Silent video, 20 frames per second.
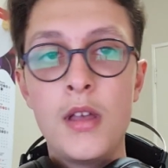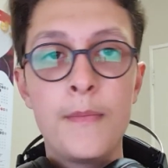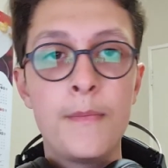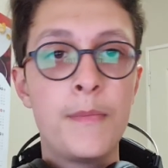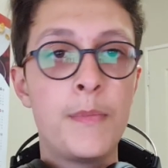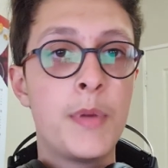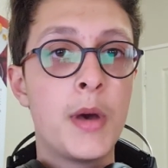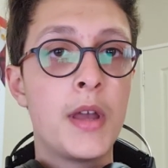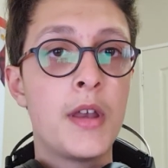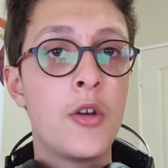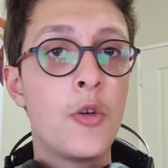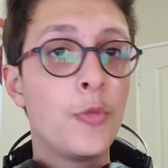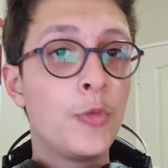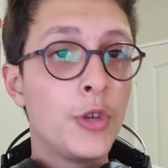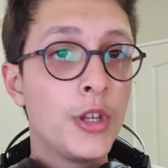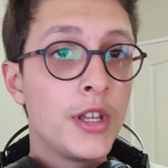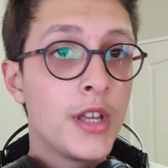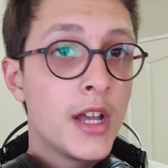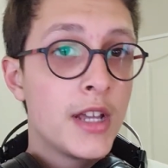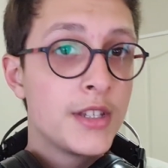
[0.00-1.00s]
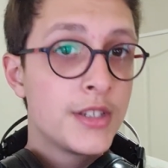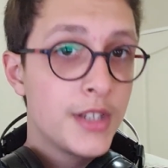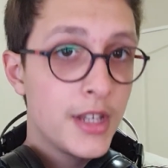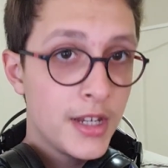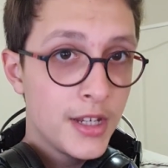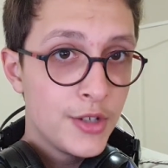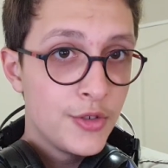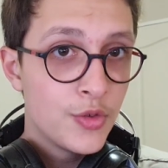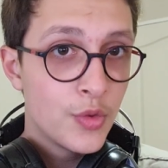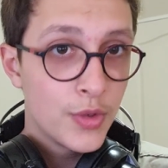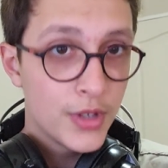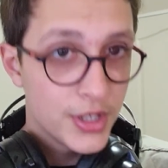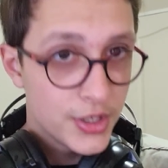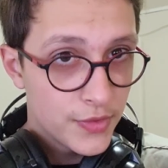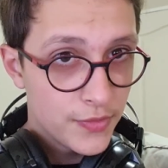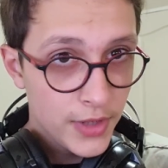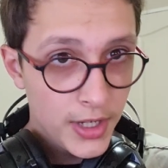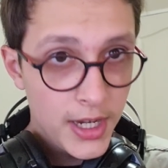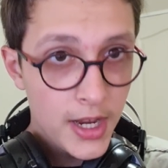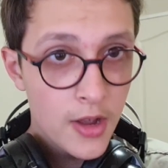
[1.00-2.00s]
But hopefully you guys did enjoy this
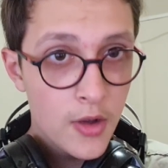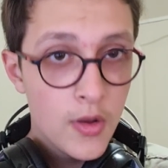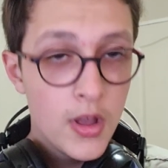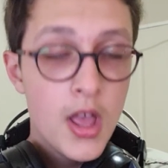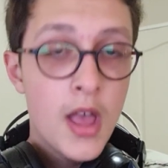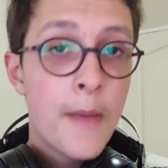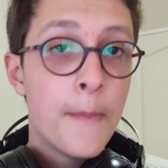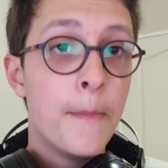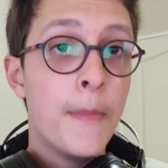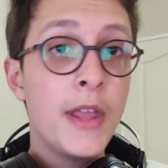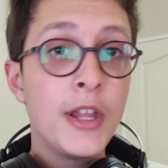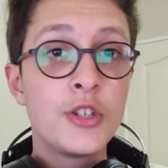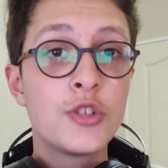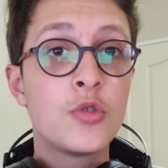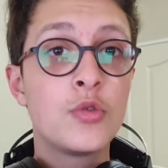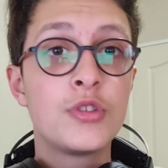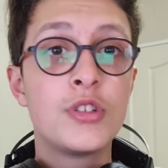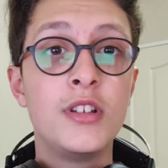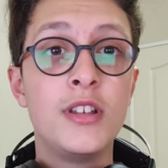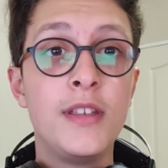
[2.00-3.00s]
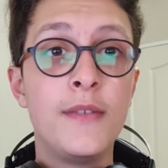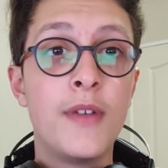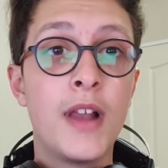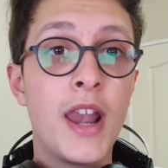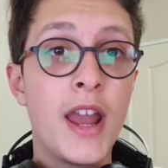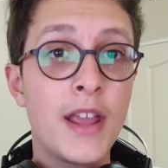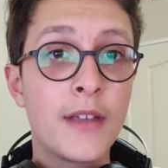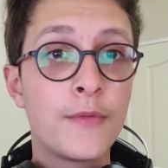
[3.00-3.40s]
video. Make sure to leave a like